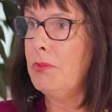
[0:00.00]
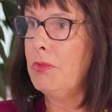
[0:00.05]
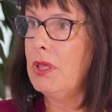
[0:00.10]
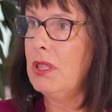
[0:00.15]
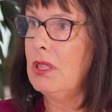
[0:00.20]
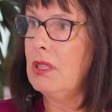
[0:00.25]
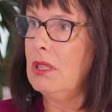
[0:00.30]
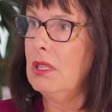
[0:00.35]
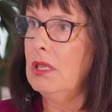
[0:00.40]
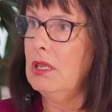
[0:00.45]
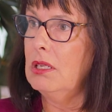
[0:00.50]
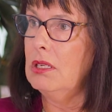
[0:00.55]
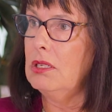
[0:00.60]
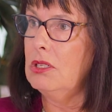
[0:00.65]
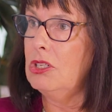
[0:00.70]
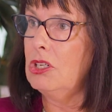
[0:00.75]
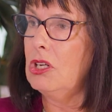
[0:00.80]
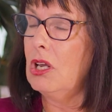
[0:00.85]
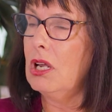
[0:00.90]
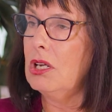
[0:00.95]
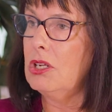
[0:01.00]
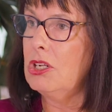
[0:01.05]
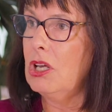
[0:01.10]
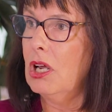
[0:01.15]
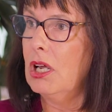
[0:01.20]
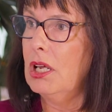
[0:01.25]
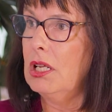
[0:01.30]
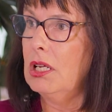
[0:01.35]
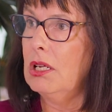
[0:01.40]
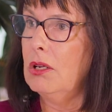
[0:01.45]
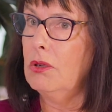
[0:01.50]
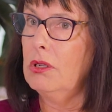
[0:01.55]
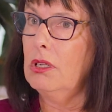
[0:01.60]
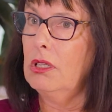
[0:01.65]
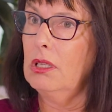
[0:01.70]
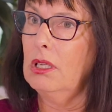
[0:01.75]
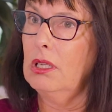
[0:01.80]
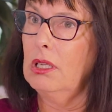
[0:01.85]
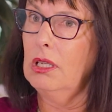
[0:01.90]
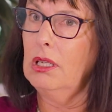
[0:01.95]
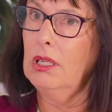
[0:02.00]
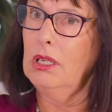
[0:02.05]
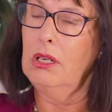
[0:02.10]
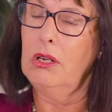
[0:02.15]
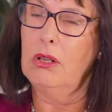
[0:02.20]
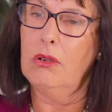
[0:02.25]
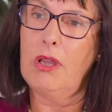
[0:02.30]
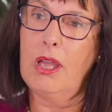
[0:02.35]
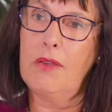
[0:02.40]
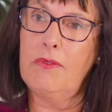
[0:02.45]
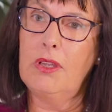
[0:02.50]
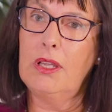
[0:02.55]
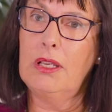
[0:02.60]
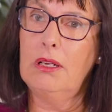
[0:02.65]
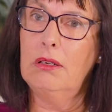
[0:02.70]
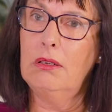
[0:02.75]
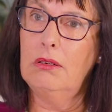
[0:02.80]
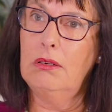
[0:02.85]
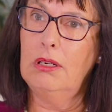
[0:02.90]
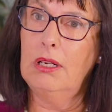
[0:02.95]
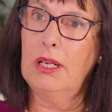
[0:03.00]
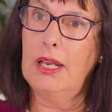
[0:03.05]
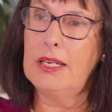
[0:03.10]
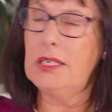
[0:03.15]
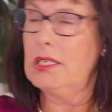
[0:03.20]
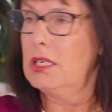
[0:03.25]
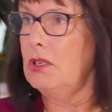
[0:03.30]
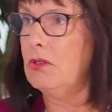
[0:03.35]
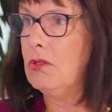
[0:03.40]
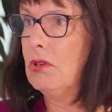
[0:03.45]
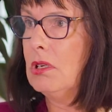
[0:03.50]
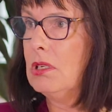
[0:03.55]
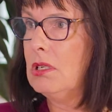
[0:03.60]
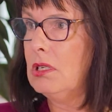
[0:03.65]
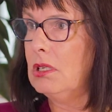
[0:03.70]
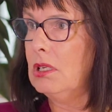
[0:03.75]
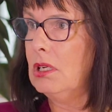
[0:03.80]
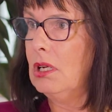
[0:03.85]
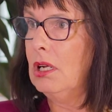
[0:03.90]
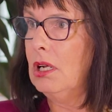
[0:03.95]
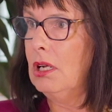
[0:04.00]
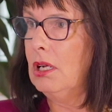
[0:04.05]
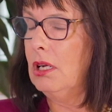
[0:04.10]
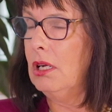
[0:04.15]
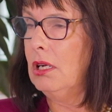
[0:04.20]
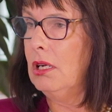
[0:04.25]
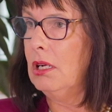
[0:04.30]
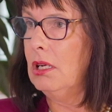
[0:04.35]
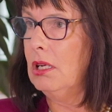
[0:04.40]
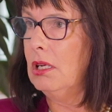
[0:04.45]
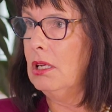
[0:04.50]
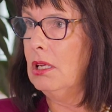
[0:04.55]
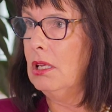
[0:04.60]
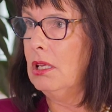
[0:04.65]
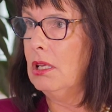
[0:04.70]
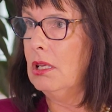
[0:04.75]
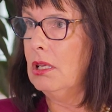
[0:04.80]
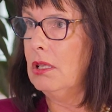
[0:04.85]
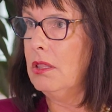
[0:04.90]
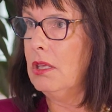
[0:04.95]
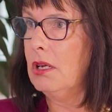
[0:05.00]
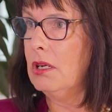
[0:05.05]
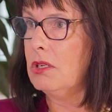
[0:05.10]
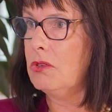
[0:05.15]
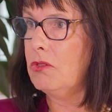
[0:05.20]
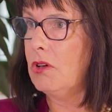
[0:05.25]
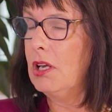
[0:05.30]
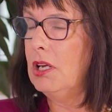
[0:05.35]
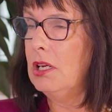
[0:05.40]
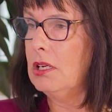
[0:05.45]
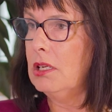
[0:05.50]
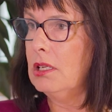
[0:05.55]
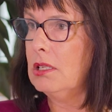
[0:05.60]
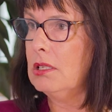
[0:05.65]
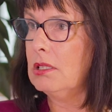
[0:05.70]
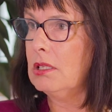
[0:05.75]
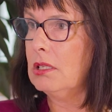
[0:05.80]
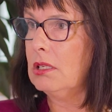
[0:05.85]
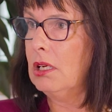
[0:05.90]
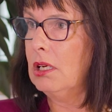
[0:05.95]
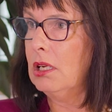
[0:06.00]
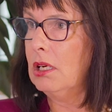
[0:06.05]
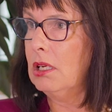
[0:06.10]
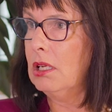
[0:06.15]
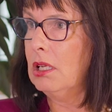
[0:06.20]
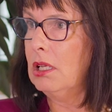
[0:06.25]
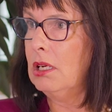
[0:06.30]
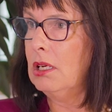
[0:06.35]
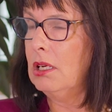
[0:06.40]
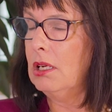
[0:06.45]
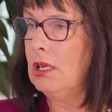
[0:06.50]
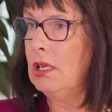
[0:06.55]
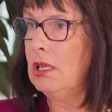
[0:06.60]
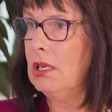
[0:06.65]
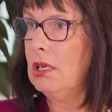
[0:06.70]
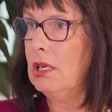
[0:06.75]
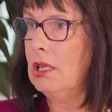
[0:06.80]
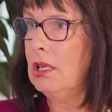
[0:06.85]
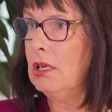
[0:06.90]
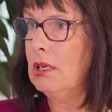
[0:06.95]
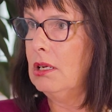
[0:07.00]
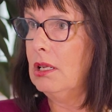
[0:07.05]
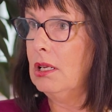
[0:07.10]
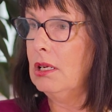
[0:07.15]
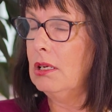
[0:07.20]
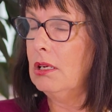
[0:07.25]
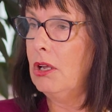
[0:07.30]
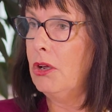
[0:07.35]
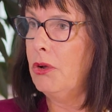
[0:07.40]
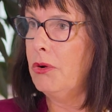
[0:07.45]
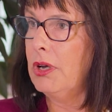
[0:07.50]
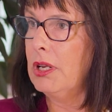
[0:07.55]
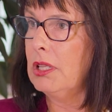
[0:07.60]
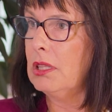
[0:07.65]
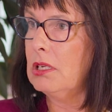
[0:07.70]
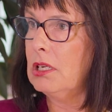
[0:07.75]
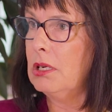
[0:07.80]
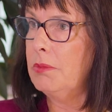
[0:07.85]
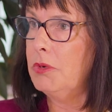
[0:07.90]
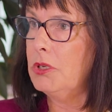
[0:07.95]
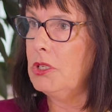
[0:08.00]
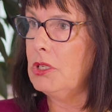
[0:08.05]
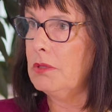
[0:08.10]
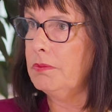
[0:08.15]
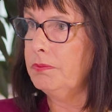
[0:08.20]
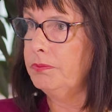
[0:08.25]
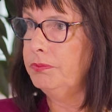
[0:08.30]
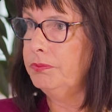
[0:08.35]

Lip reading: with China, having less interest than Australia does, clearly, in lowering the temperature.